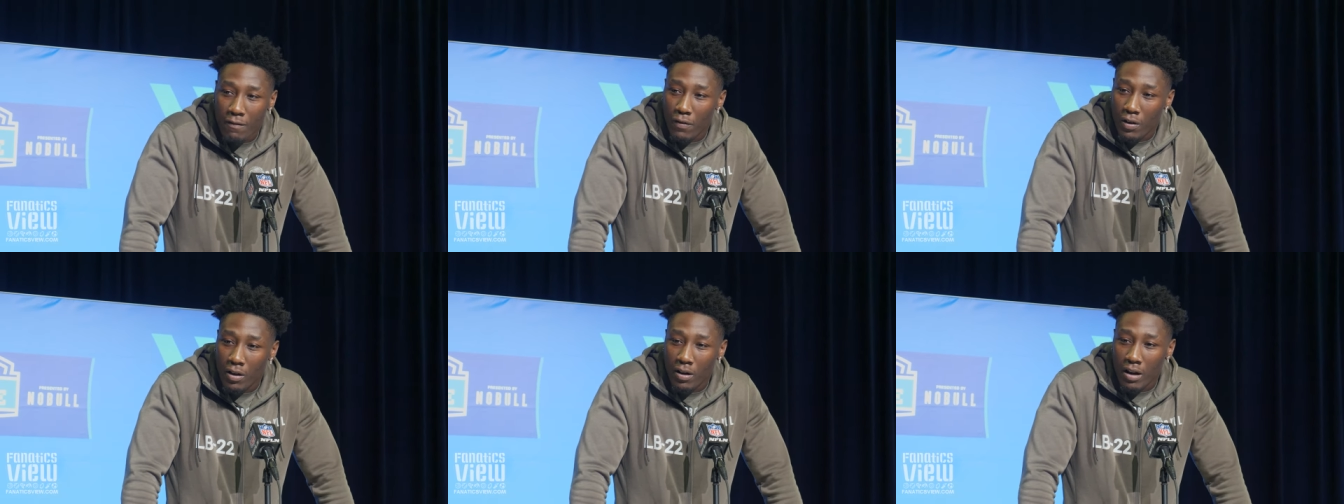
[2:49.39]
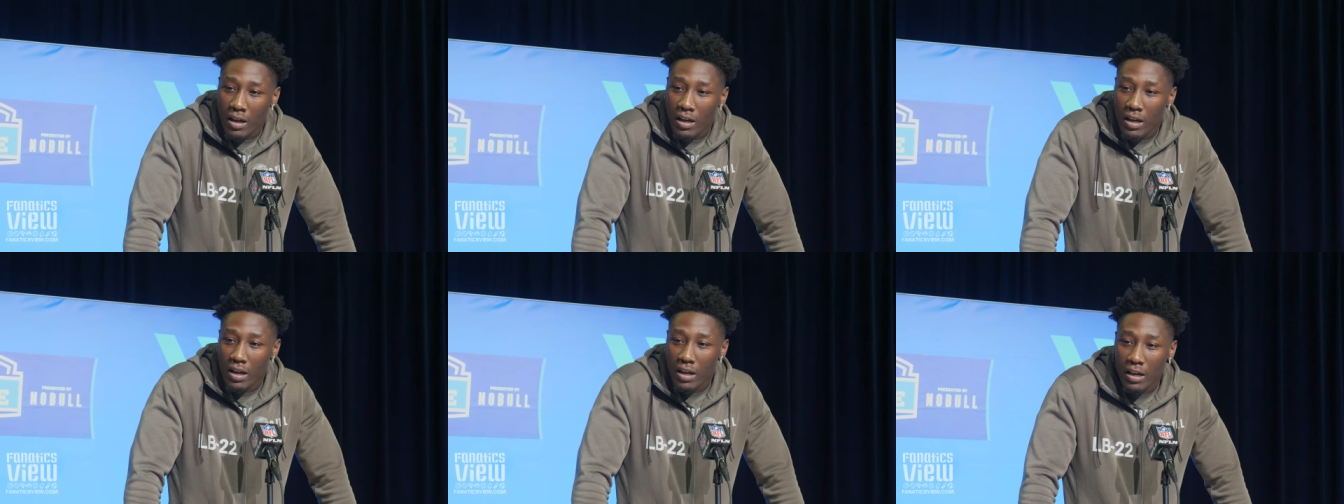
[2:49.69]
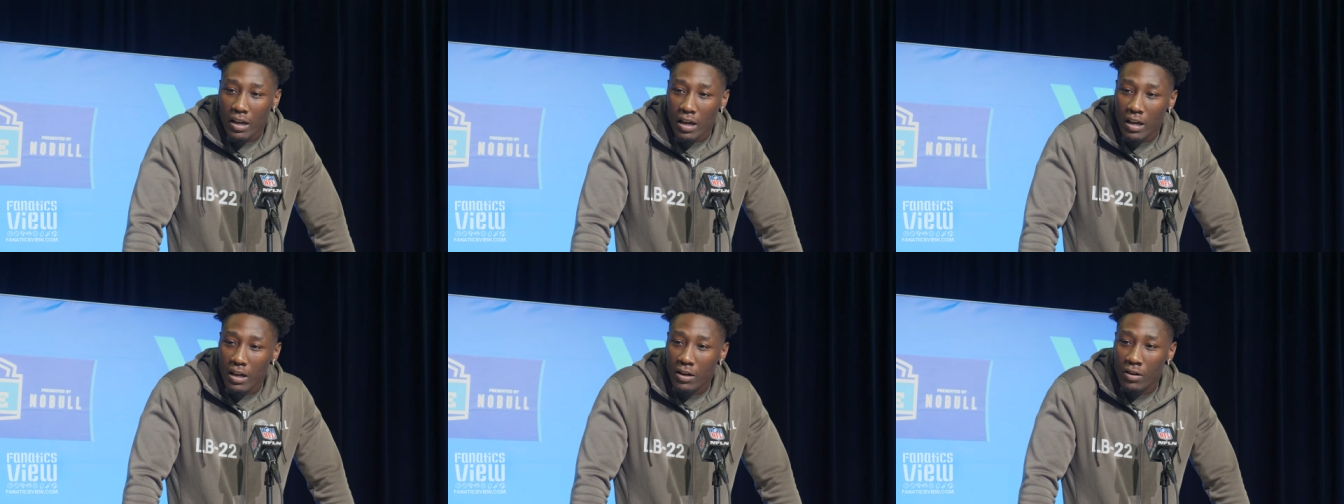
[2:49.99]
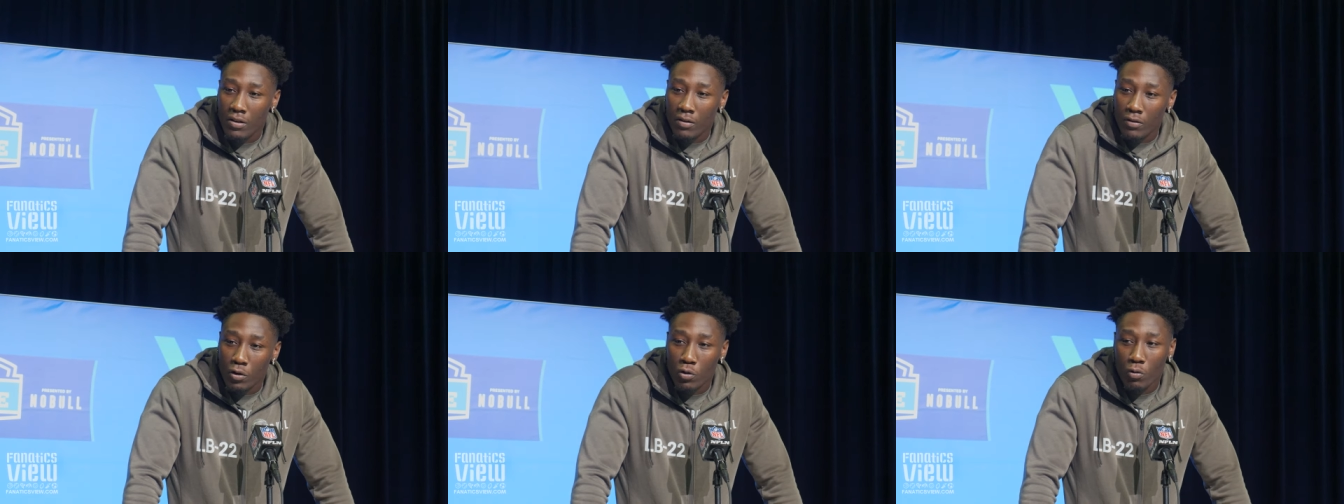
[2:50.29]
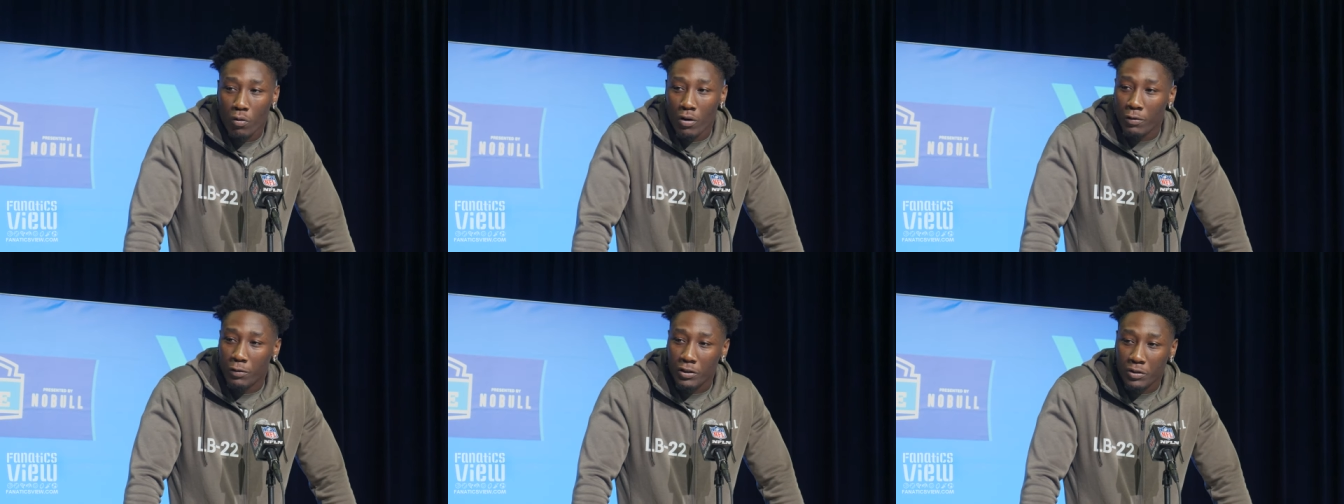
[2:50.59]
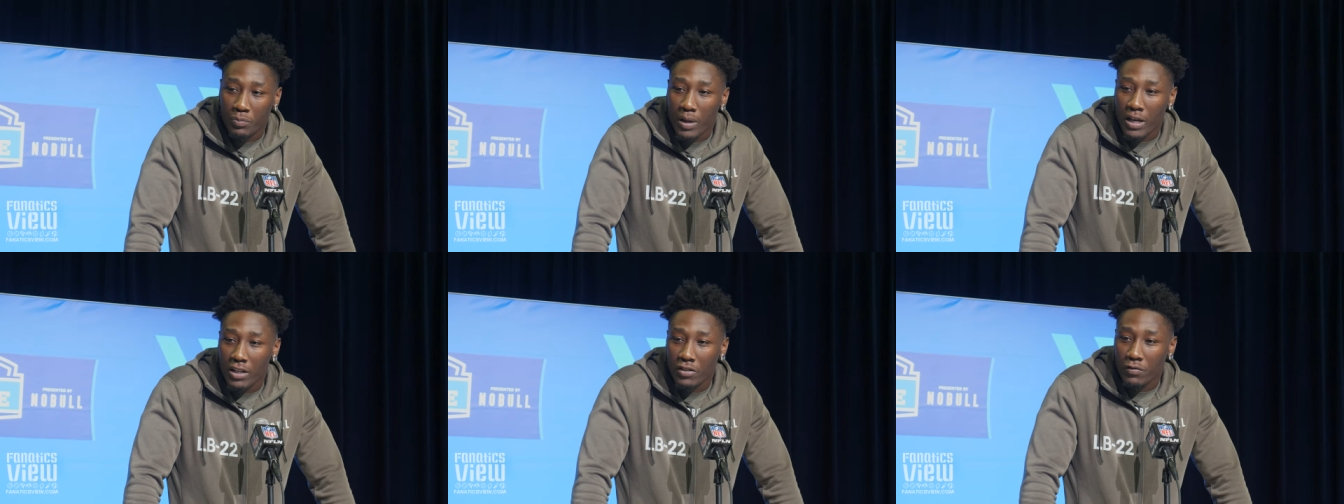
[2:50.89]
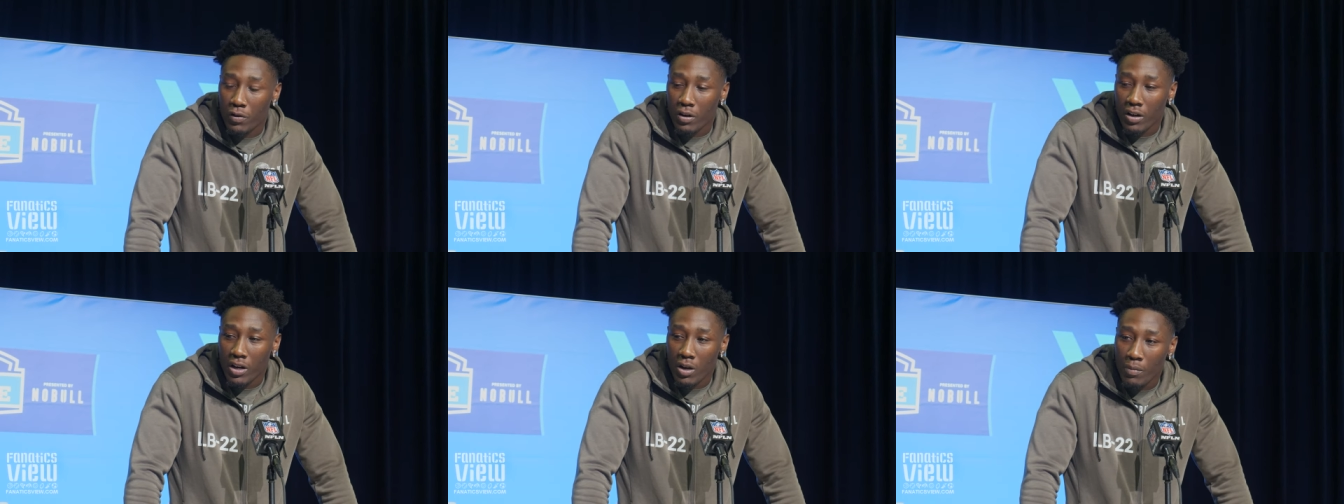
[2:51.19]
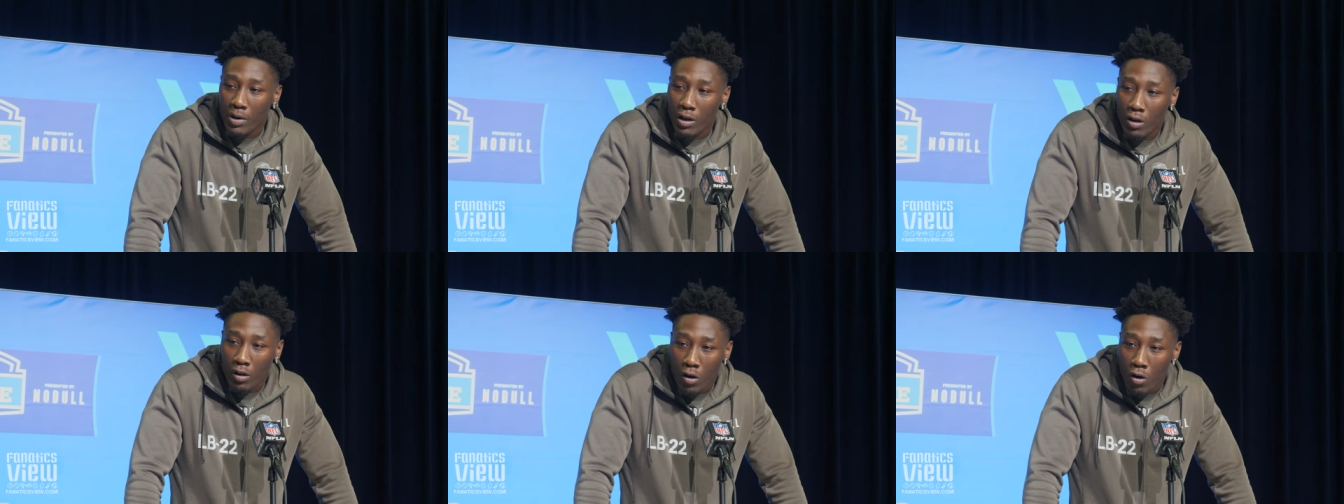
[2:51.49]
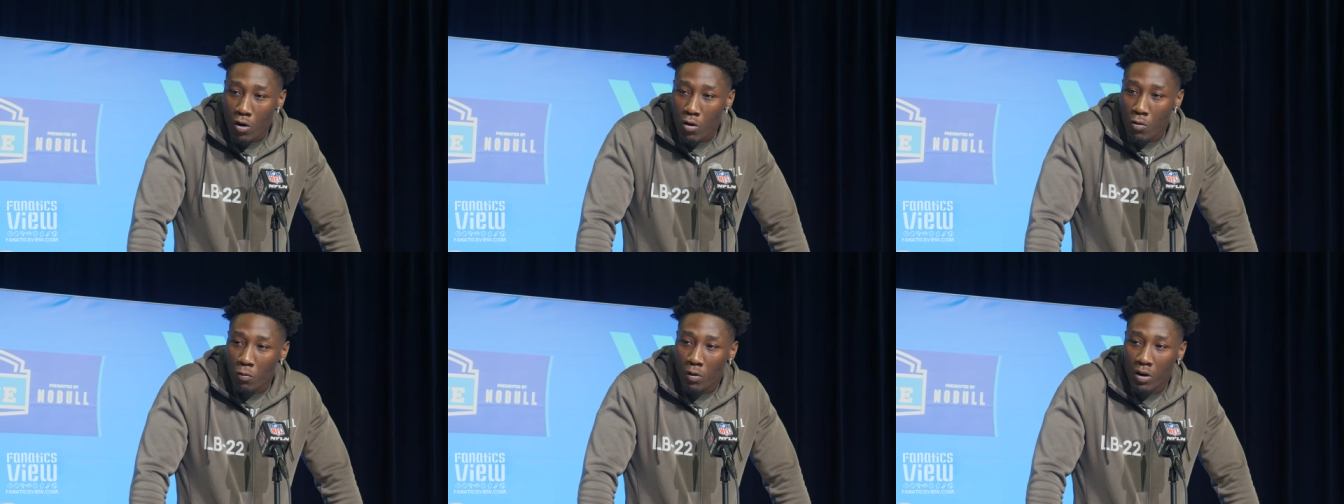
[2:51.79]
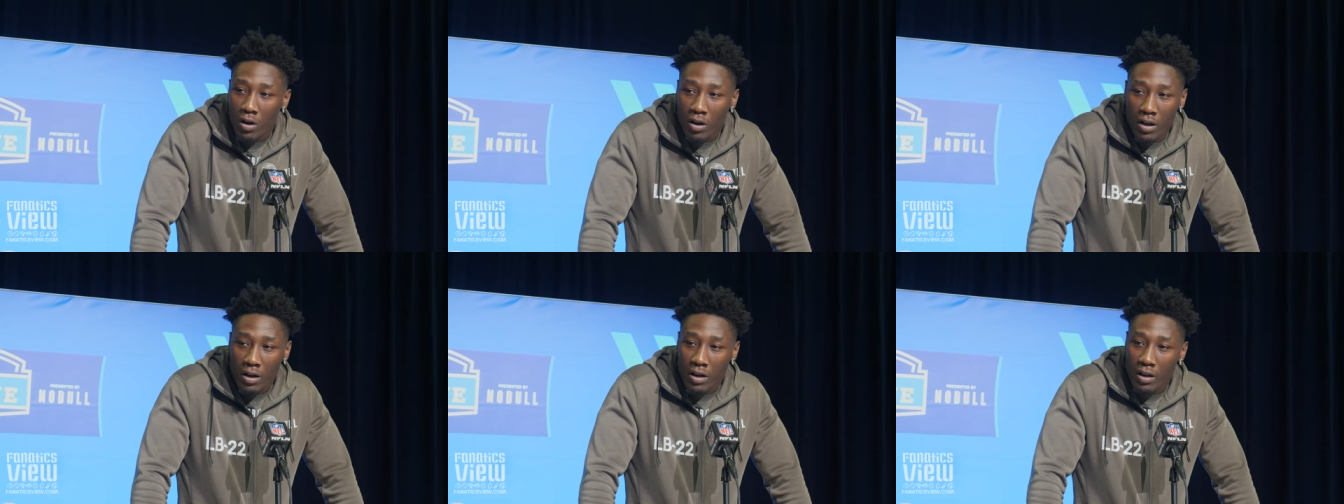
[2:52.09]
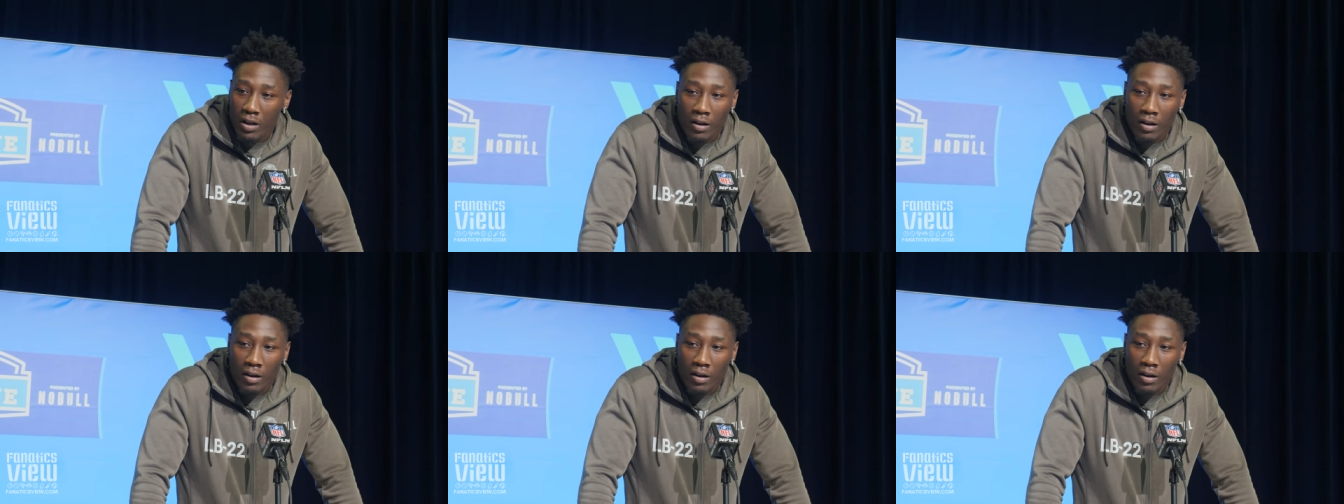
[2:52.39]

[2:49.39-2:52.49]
I felt like he, he knew what was best for him in the long run.